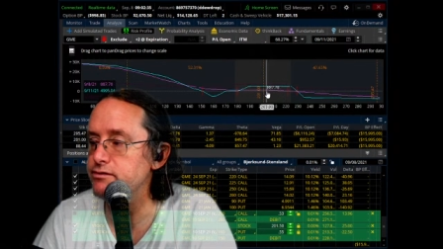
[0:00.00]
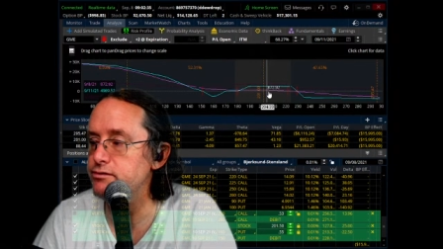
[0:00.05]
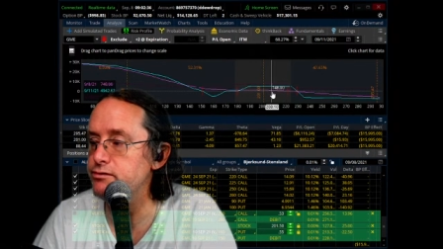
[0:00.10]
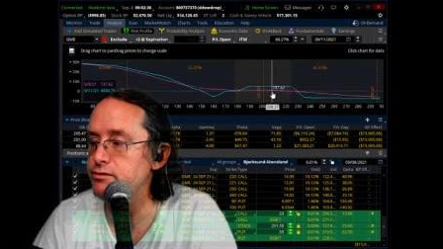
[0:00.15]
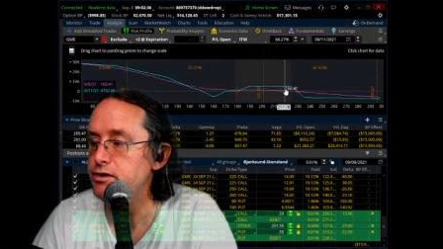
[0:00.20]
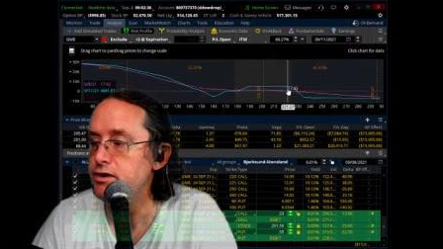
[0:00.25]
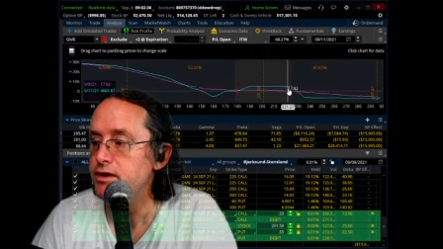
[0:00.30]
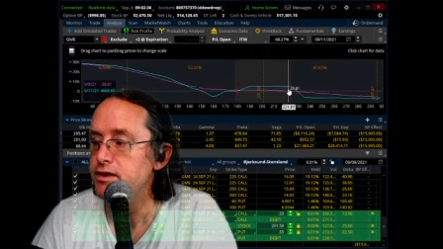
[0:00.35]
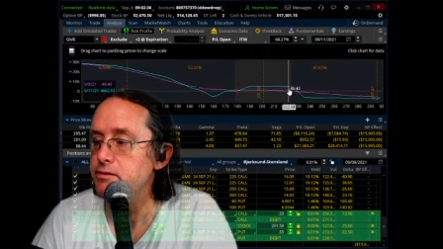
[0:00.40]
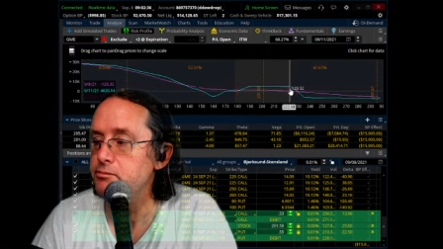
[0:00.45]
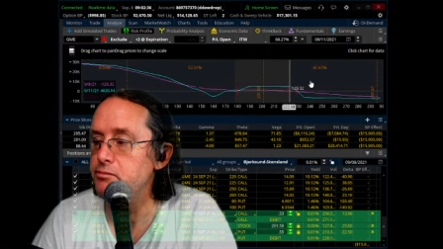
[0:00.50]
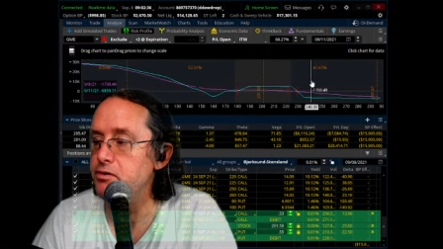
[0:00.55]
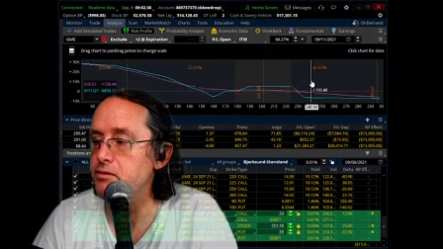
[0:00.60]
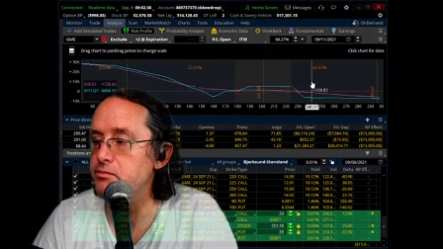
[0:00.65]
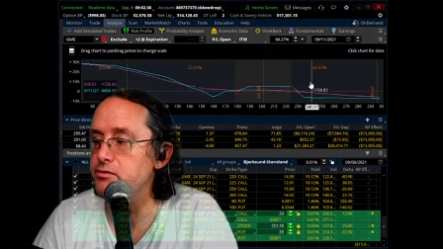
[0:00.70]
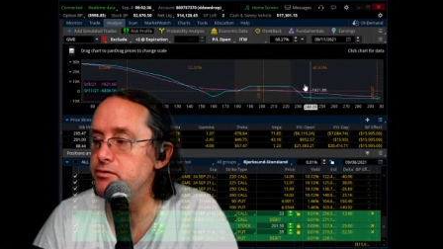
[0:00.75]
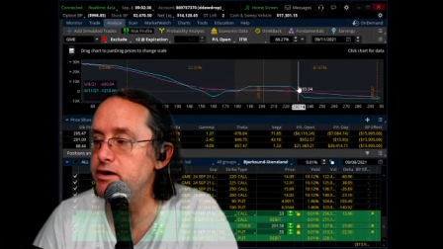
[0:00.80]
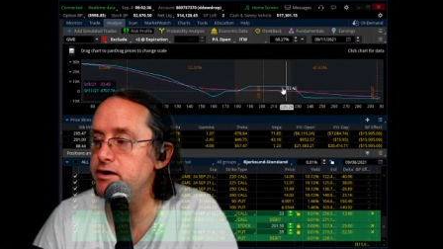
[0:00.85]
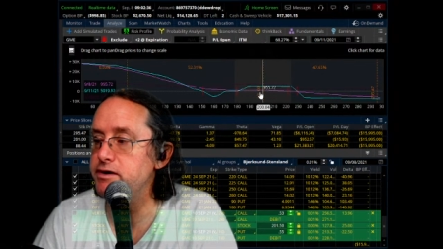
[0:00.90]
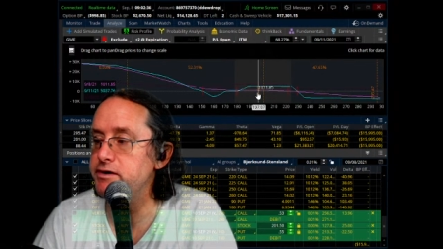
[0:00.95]
So the
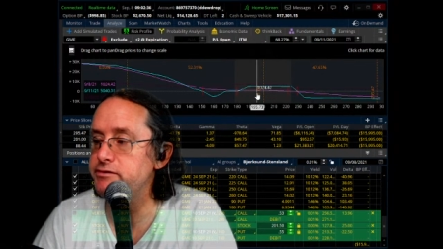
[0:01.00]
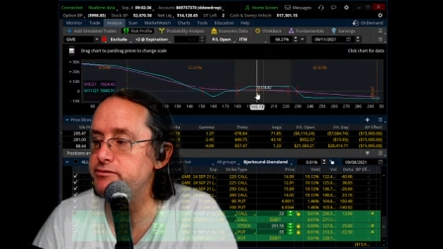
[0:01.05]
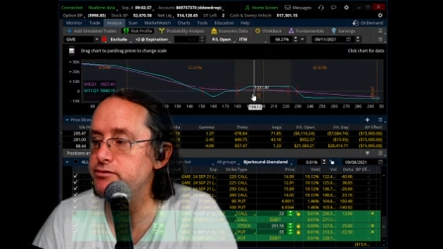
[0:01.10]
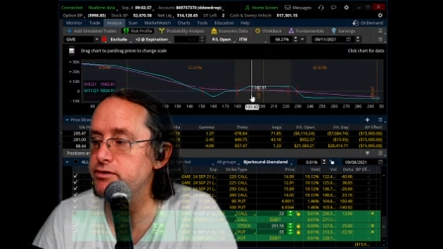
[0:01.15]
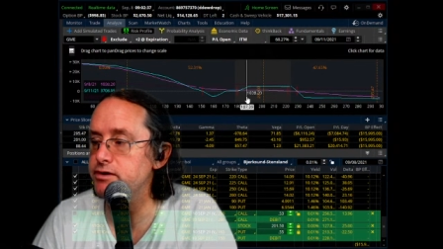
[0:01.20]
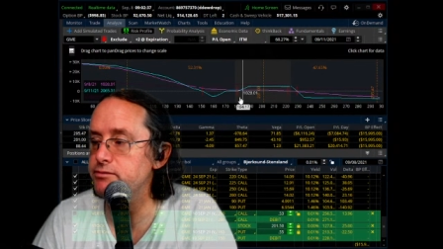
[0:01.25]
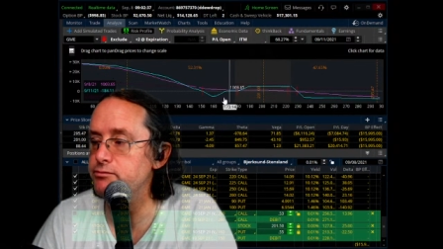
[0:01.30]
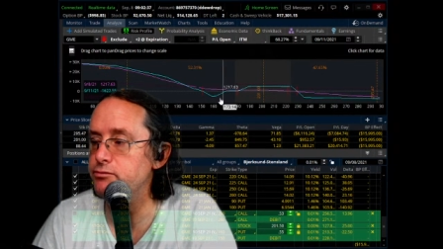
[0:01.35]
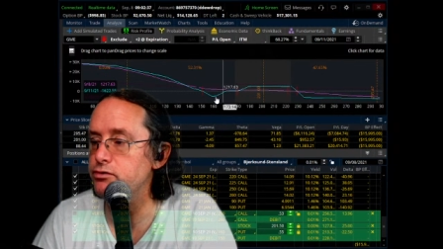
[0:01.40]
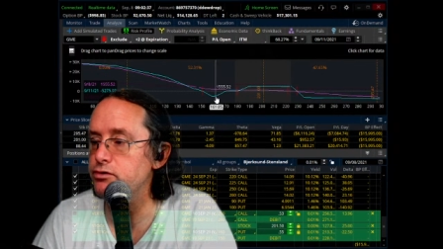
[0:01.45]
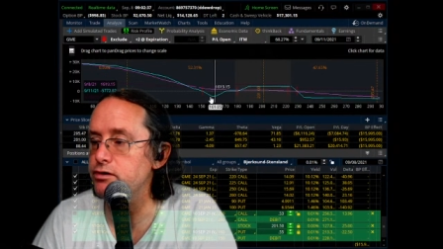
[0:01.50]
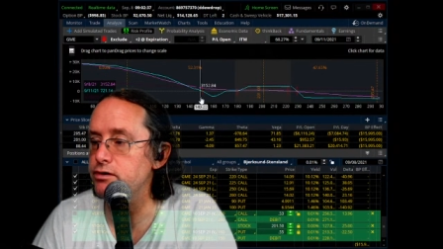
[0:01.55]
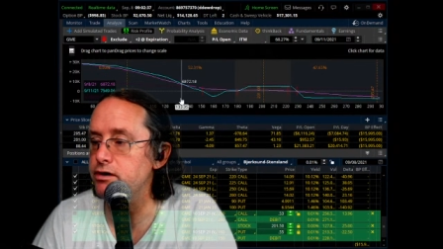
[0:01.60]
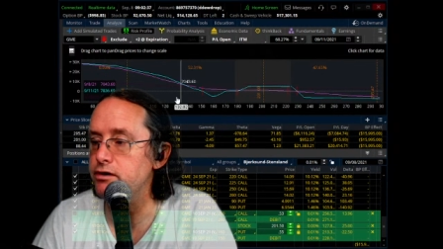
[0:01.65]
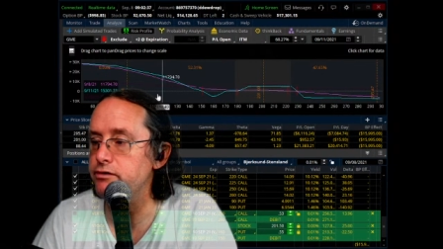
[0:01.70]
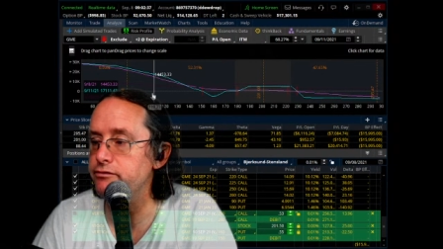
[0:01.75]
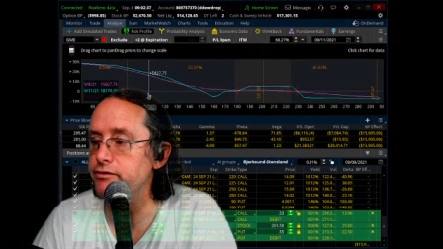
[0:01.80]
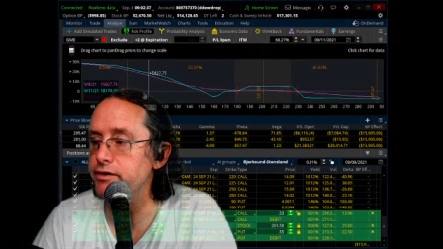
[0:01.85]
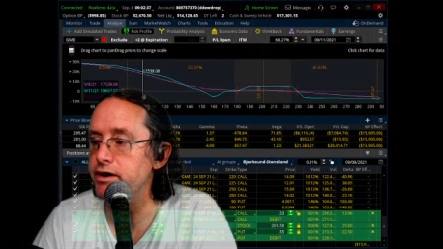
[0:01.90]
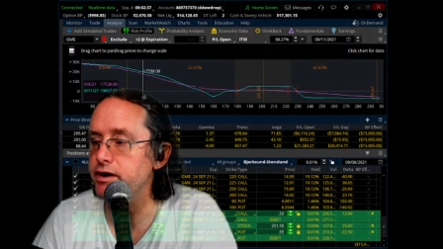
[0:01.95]
purple line is really more
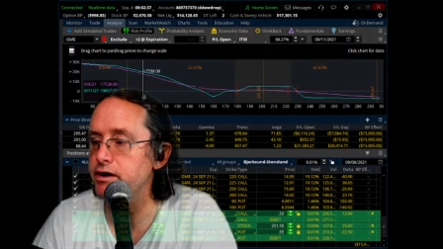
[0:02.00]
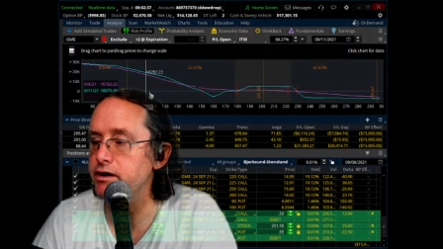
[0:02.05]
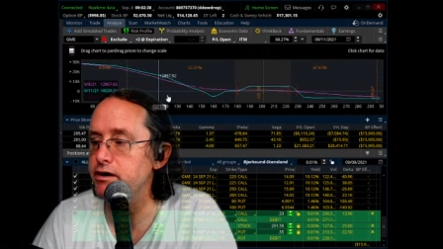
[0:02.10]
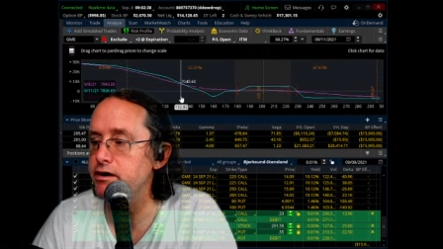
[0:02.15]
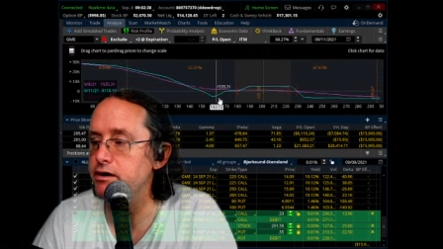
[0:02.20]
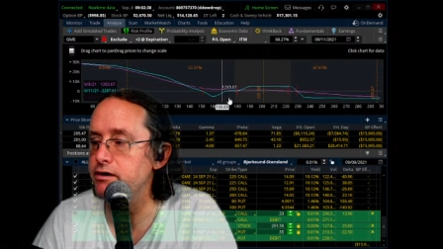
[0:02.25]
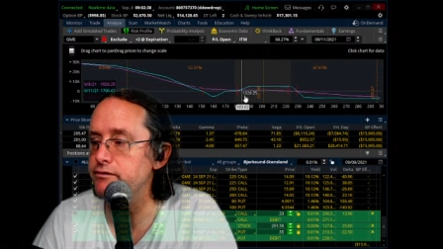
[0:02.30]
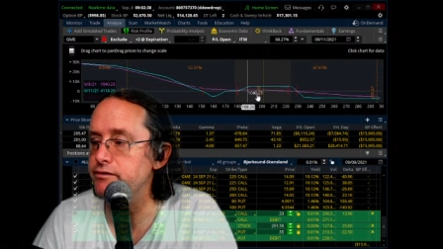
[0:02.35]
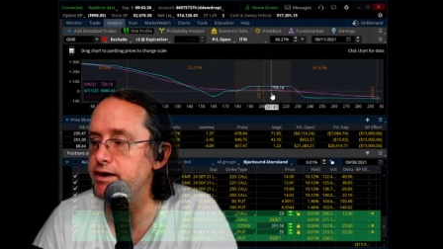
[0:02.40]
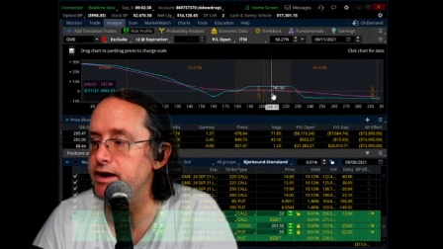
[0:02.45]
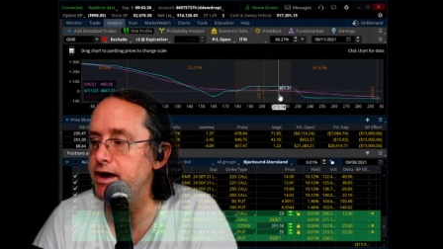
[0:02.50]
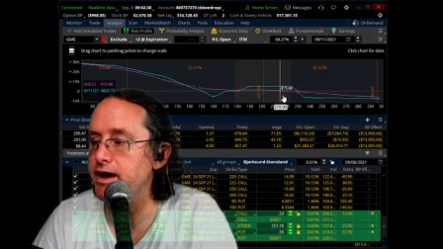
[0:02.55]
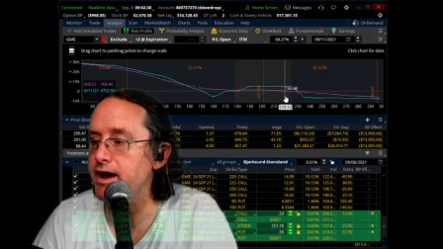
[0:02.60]
of an